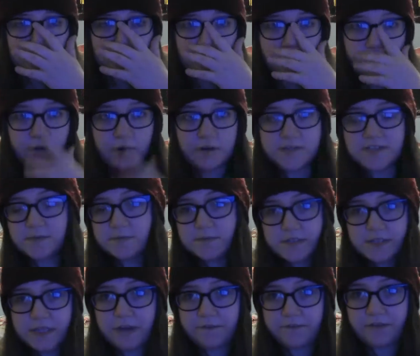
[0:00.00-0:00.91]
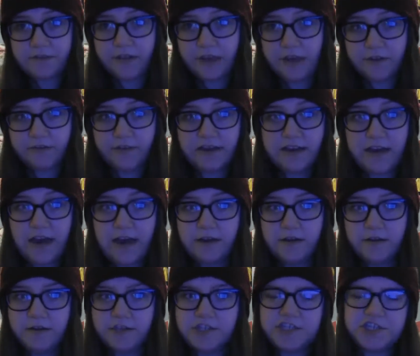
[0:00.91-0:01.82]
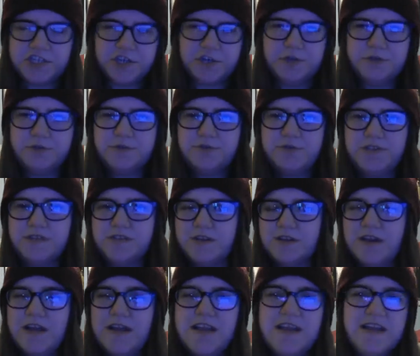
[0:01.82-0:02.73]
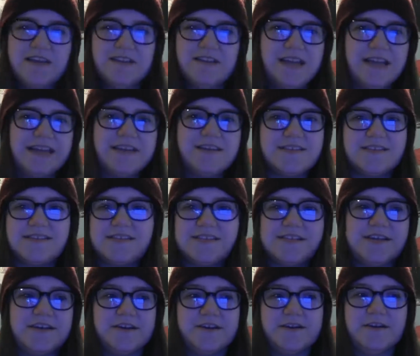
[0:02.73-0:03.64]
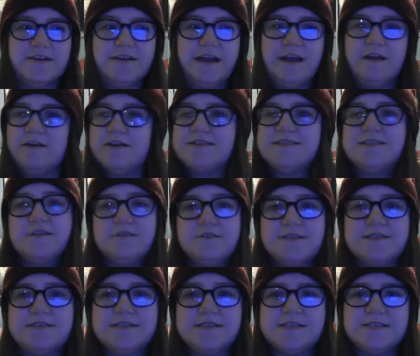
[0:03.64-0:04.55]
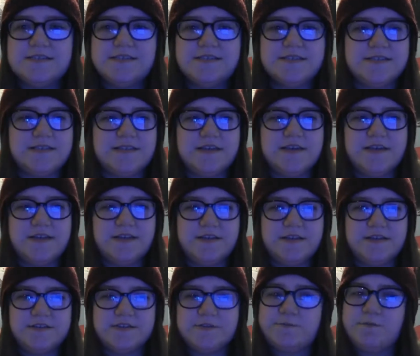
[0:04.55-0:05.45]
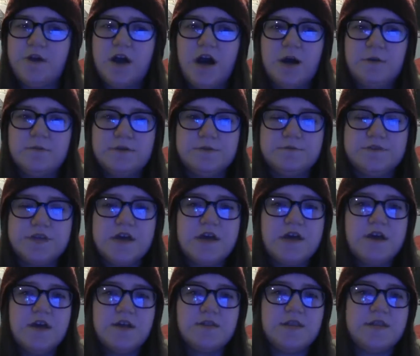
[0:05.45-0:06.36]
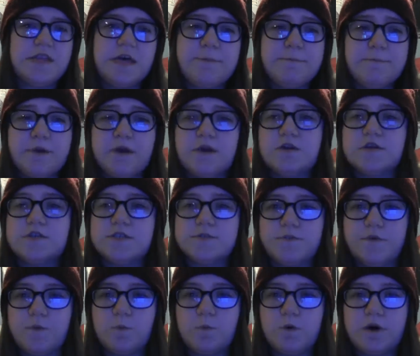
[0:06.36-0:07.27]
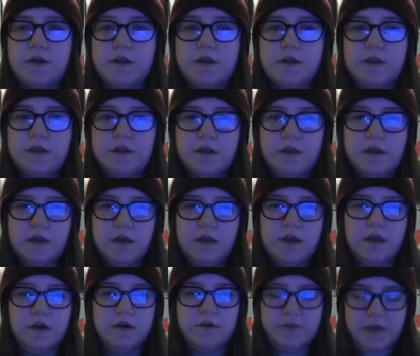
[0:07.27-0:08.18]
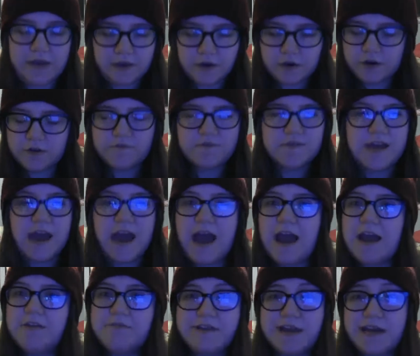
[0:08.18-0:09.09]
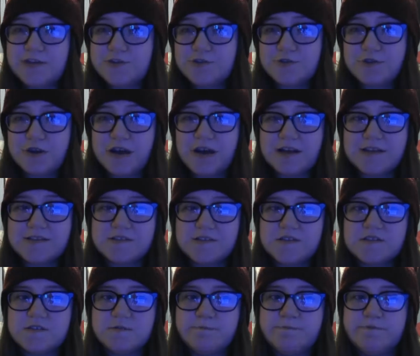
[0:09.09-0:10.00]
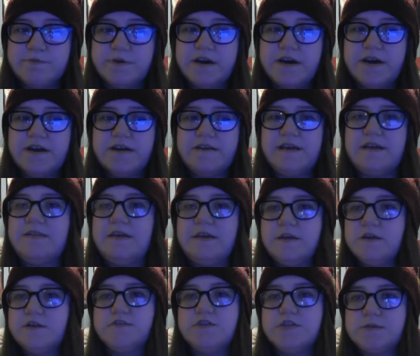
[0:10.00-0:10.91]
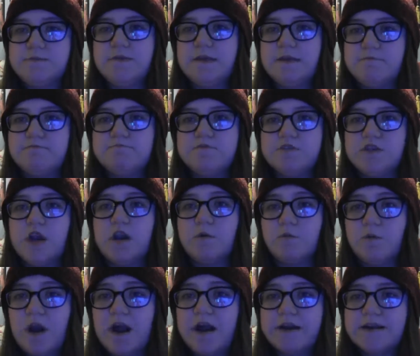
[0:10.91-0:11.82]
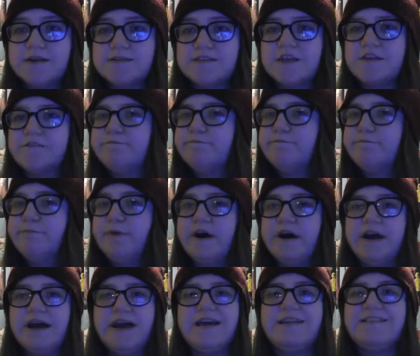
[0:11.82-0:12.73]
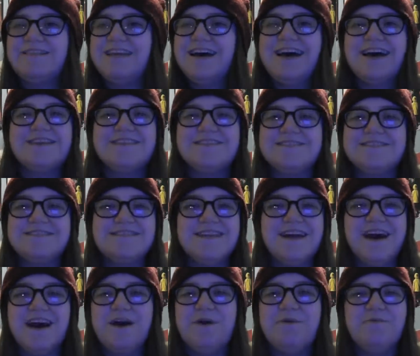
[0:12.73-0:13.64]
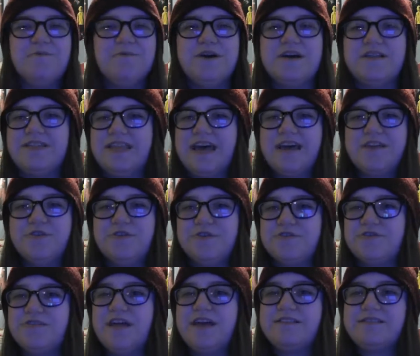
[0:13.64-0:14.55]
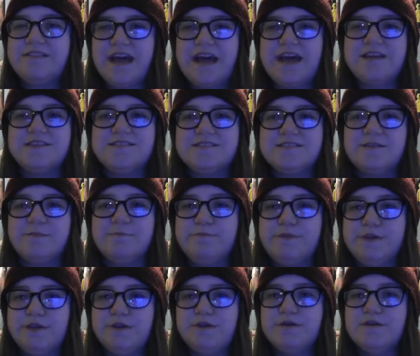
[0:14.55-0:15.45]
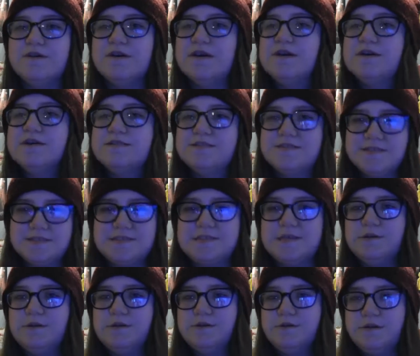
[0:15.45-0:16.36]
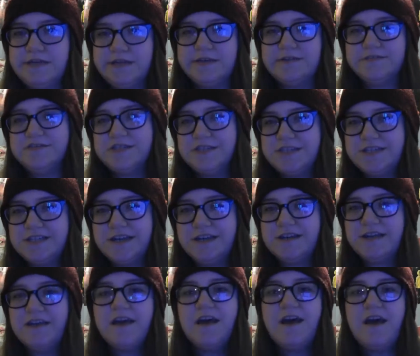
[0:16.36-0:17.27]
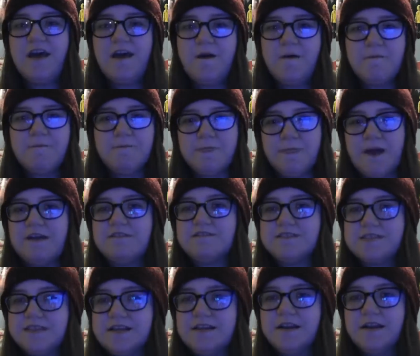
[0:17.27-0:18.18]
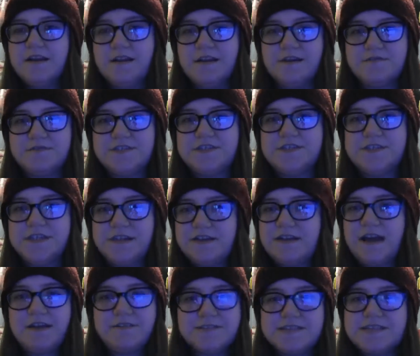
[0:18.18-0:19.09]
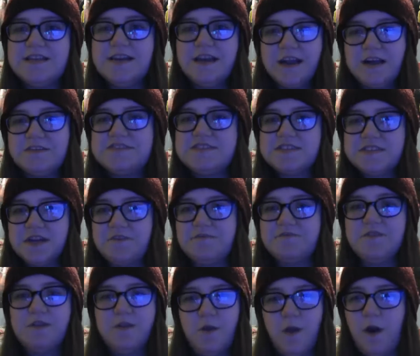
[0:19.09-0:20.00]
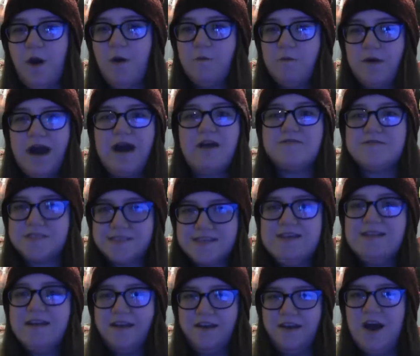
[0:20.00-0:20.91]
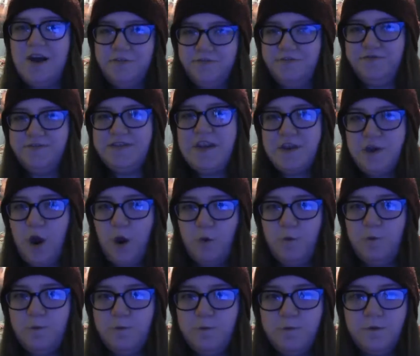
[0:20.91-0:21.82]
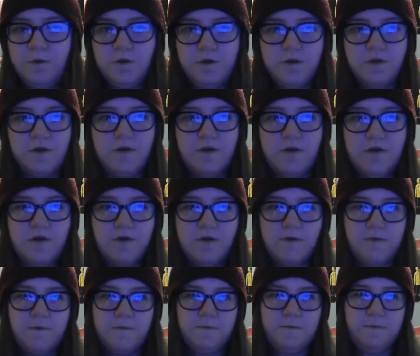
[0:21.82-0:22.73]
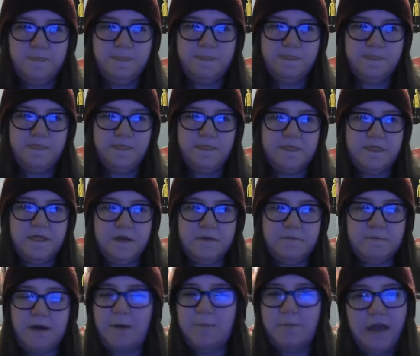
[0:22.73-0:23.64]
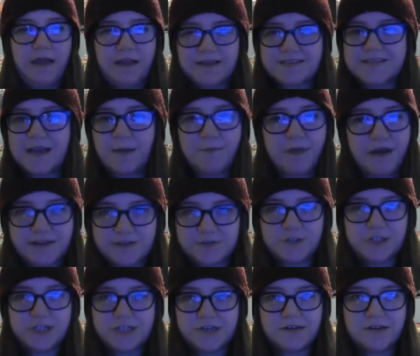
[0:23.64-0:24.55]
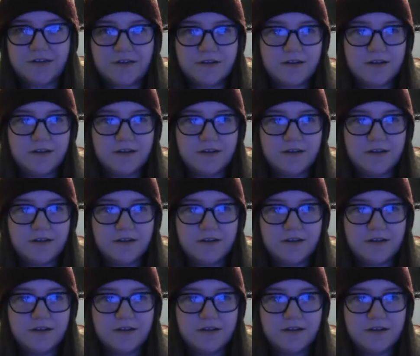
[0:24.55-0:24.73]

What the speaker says: There was some stuff in there that kind of shows or links to Eric's illnesses and his problems. The dead birds, for one. You know, they could have died of natural causes, but, and they could have just, like, started rotting and stuff, but that's not what that looked like. That's some pure serial killer shit. I've seen enough shit. I've seen enough stuff to know. I've seen enough to know. But I'm, I guess I'm not too sure.